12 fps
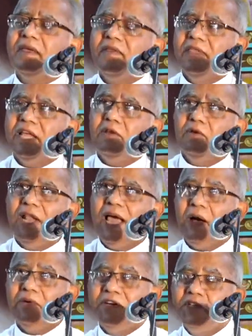then you'll
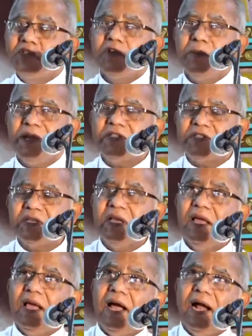have a disturbance,
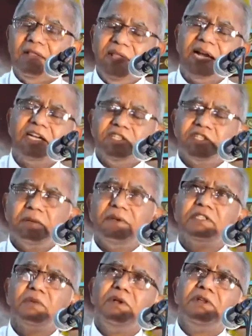and that
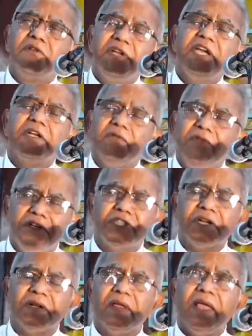disturbance will create vision.